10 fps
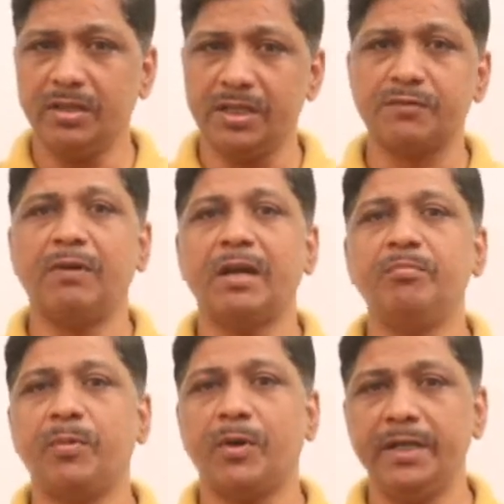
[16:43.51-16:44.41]
is one
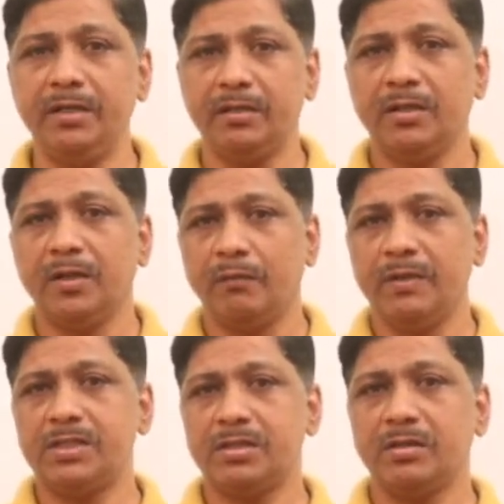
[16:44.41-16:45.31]
point
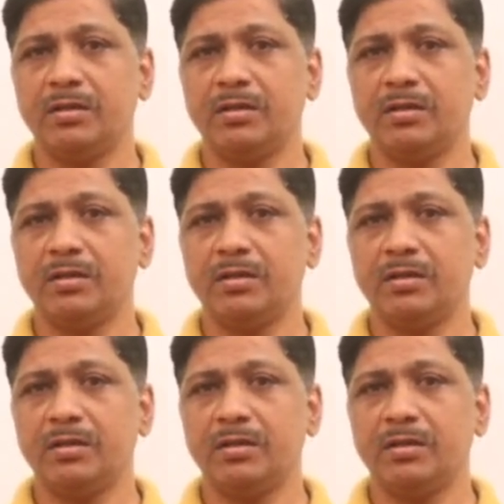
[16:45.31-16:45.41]
which